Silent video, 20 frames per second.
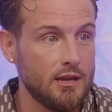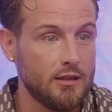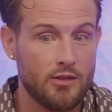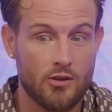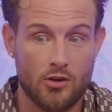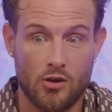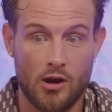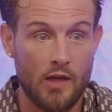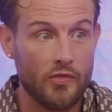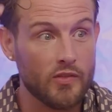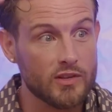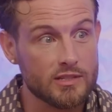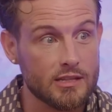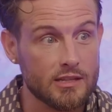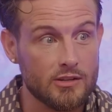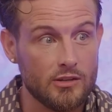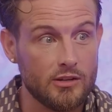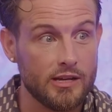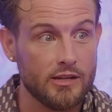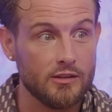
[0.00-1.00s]
that are on this
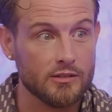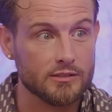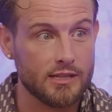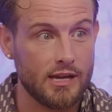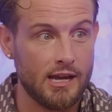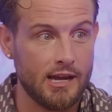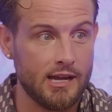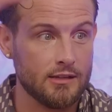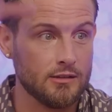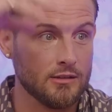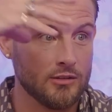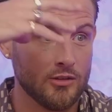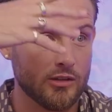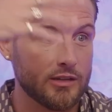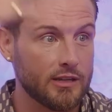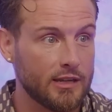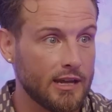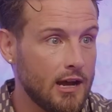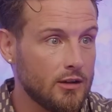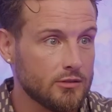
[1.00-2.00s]
little hillside
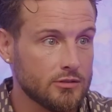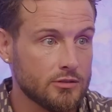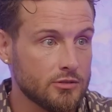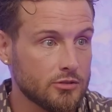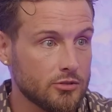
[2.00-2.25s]
looking out to